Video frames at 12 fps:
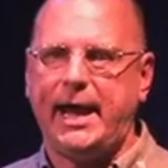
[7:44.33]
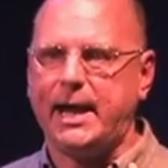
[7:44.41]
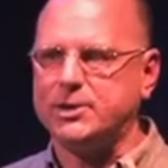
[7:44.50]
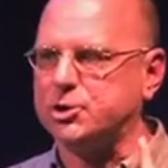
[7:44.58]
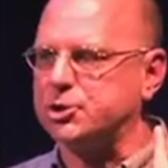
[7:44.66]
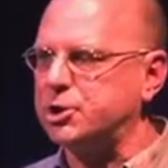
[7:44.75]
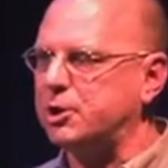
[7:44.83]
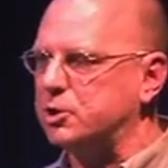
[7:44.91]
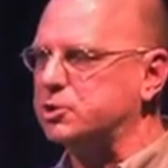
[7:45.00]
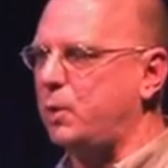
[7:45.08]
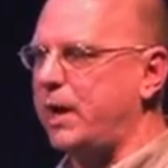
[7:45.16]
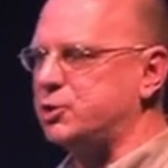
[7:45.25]
answers to
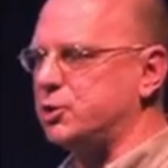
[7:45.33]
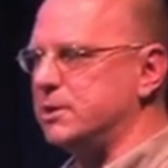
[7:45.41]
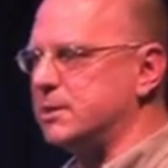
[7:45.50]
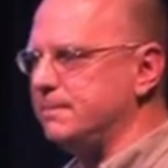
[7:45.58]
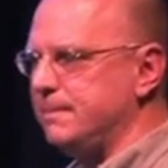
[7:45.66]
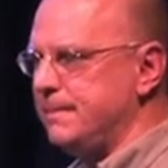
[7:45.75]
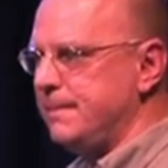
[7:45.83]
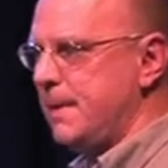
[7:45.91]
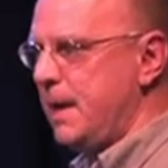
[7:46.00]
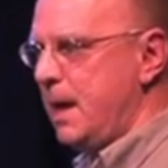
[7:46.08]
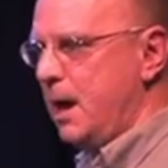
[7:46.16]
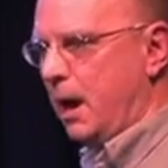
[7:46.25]
those questions.
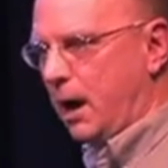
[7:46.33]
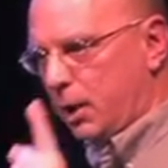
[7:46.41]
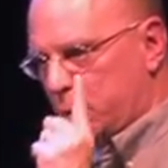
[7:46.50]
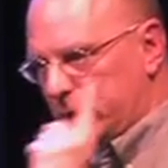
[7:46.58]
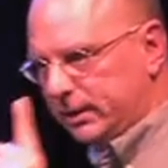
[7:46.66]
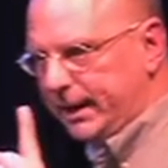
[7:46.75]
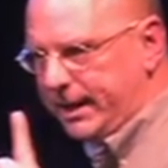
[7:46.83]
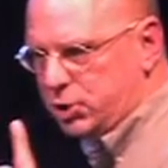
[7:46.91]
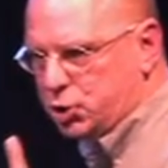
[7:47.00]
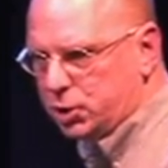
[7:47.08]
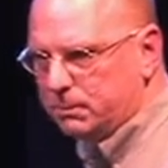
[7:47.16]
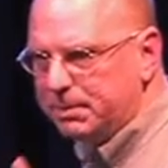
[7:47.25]
A
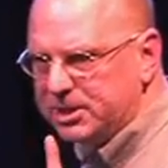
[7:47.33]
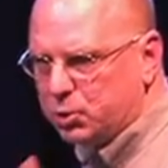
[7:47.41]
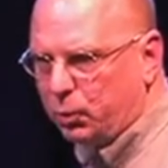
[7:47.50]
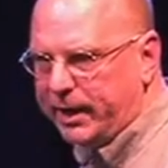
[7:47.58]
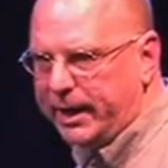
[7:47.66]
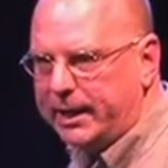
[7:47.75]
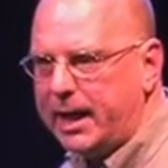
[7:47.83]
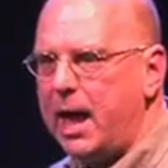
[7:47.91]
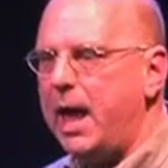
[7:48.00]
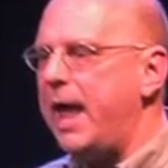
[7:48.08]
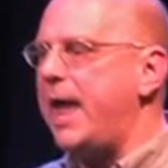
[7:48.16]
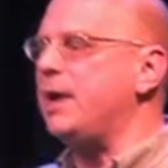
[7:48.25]
relation between
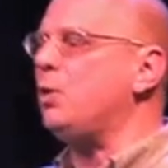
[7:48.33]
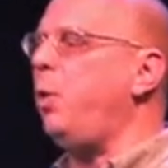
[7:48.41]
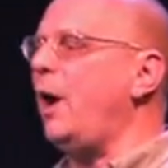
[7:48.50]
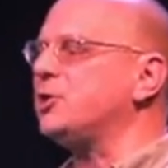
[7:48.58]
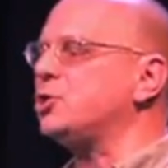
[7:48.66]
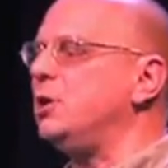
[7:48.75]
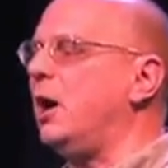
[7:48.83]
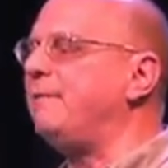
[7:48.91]
a question